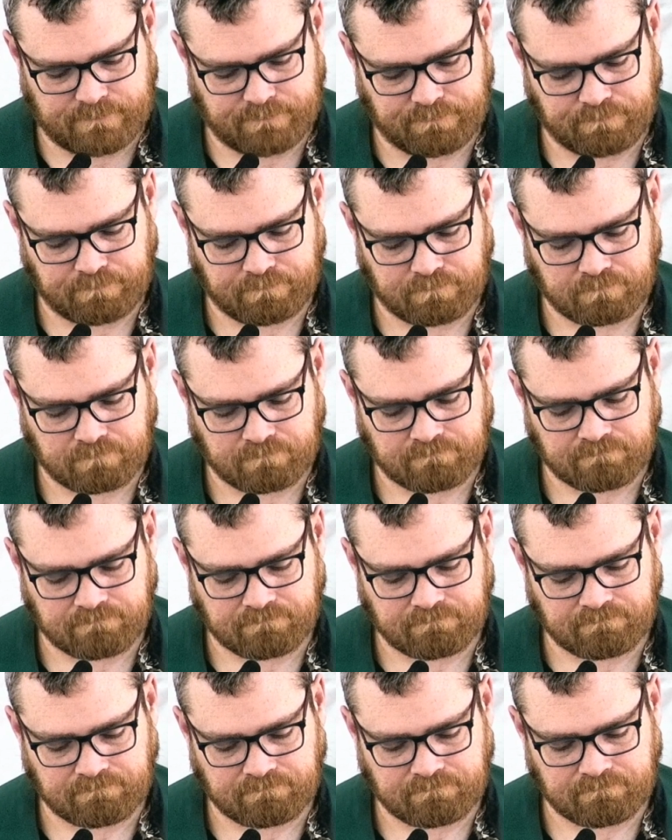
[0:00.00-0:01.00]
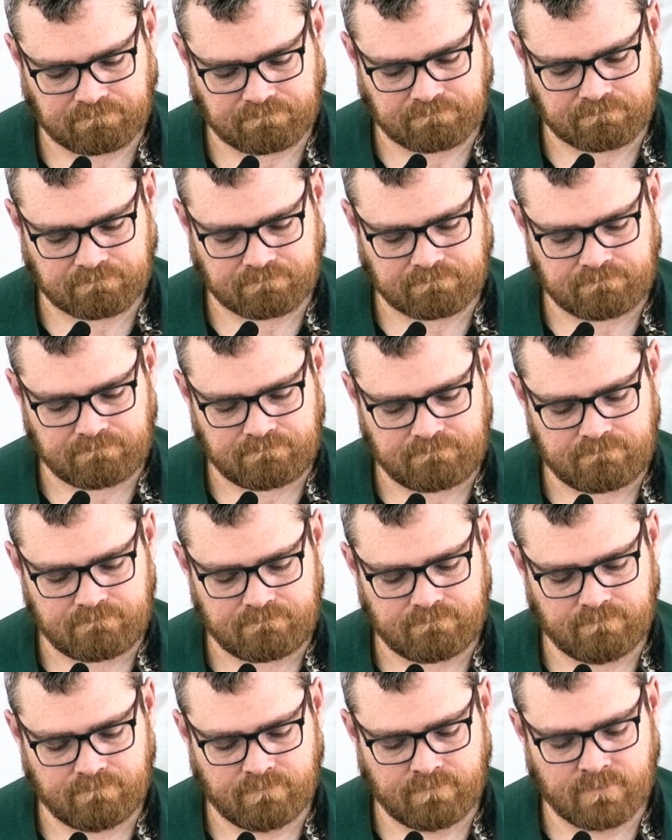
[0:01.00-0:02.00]

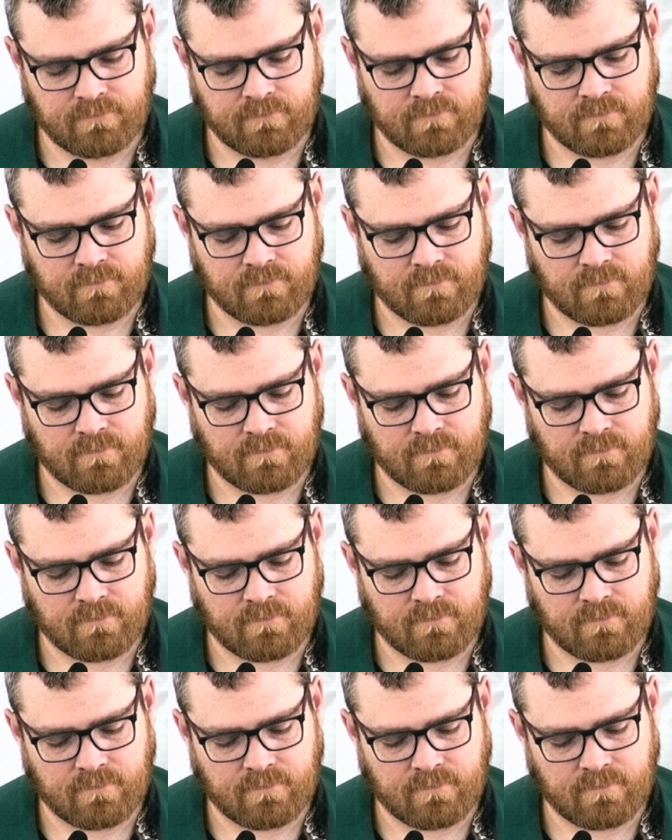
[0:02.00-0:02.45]
[no speech]